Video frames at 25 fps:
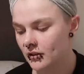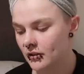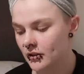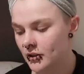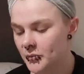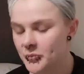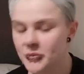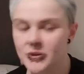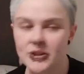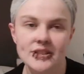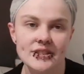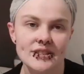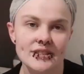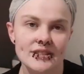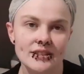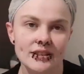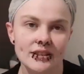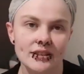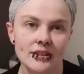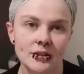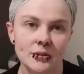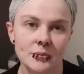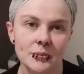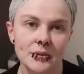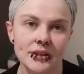the process a
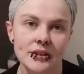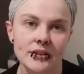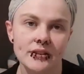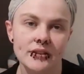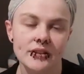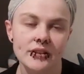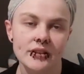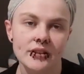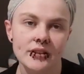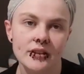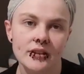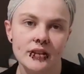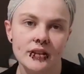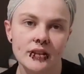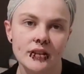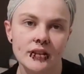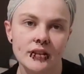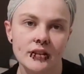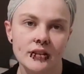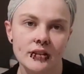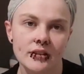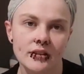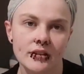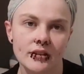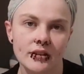little bit
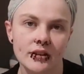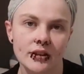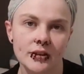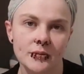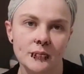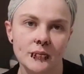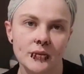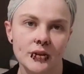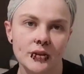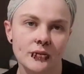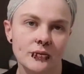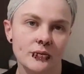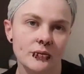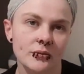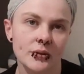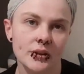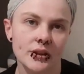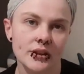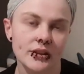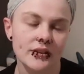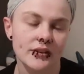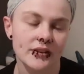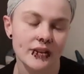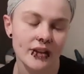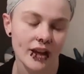of
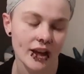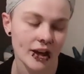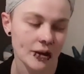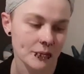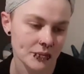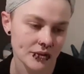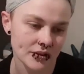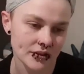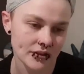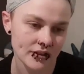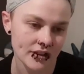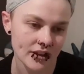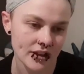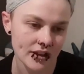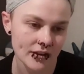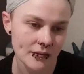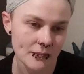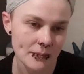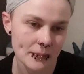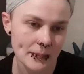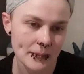what happened today.